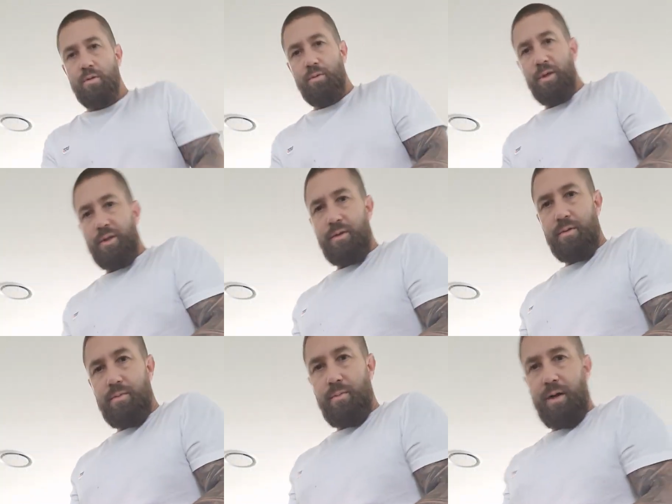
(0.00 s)

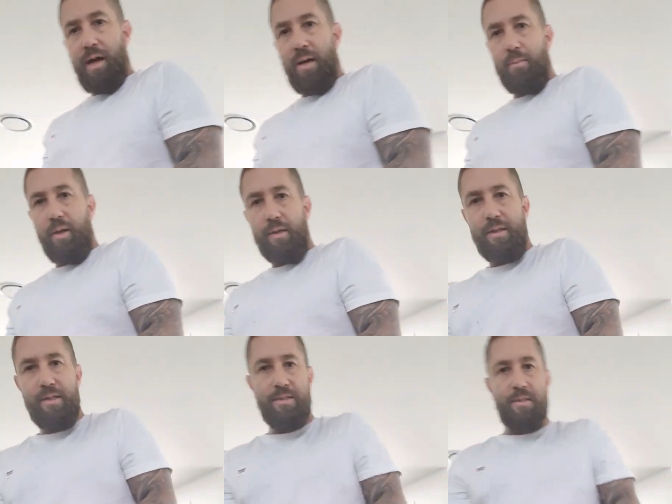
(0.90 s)
with my arm like
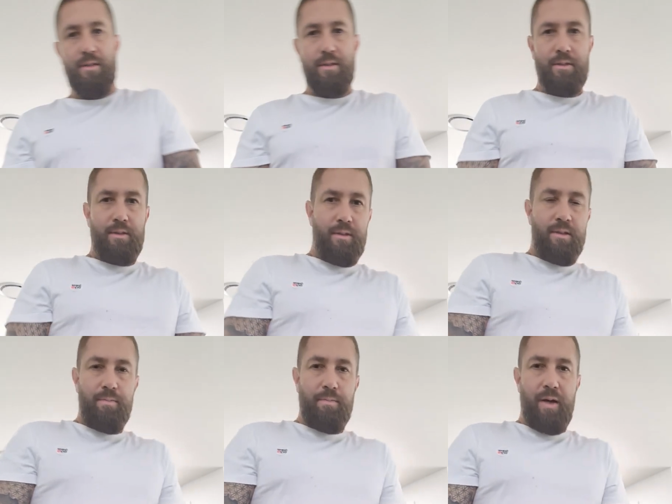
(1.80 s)
this,
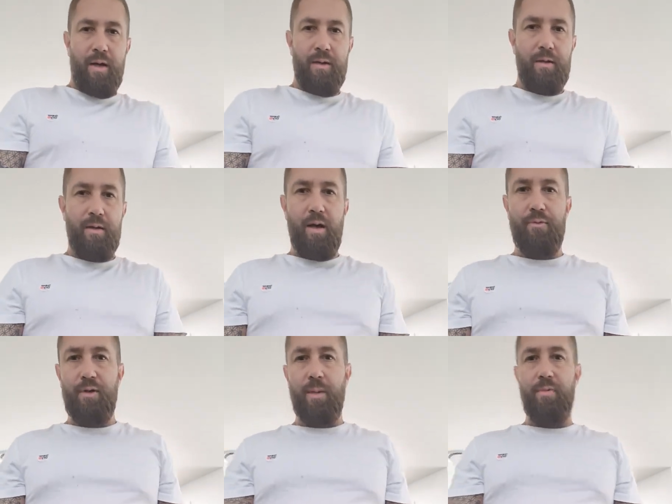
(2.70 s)
but
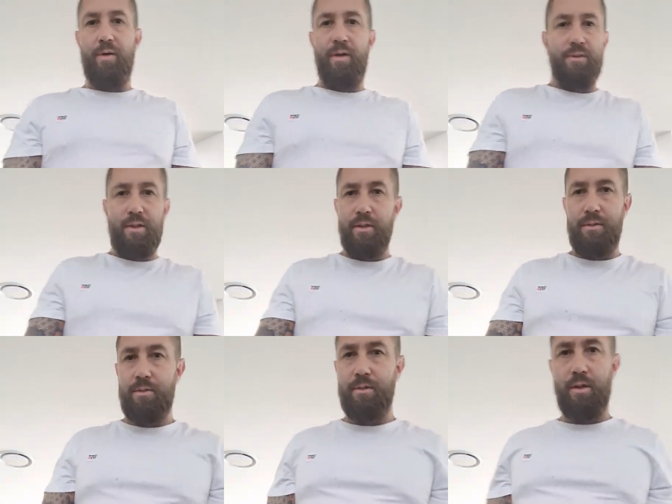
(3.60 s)
after a couple of hours I can
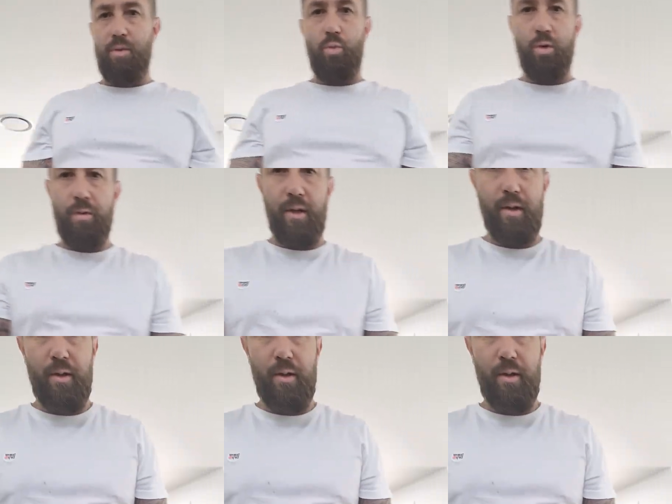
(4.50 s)
walk around